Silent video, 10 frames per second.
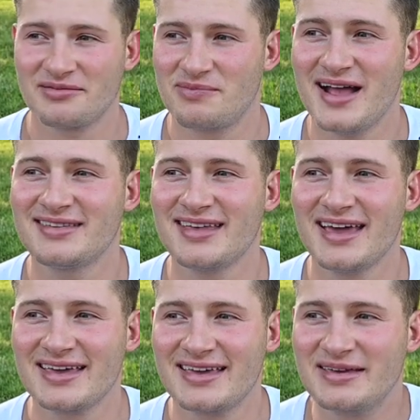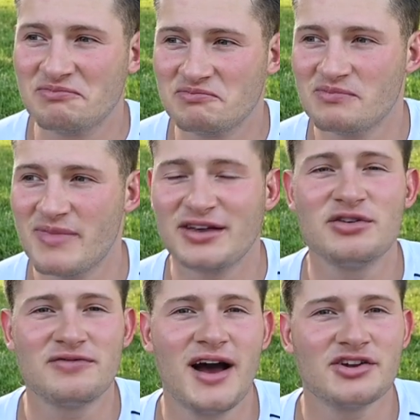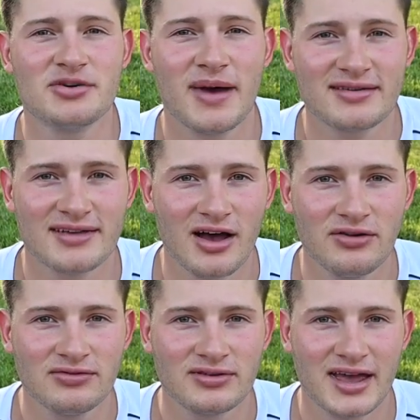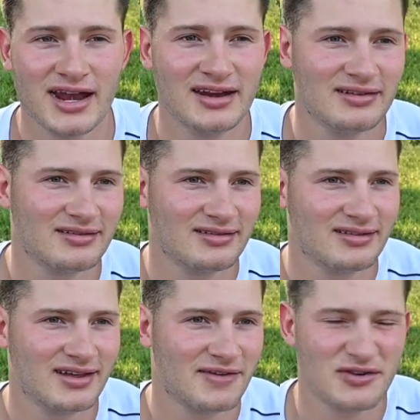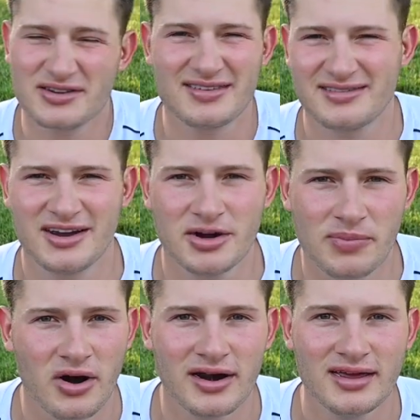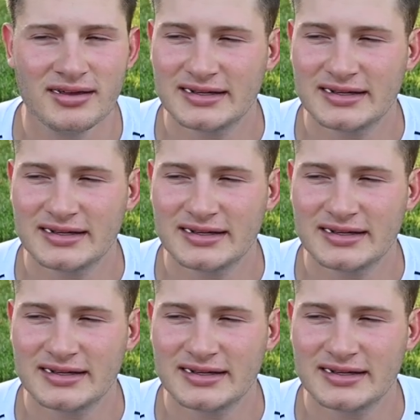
Penn State makes you find your best self, and if you're just here to party,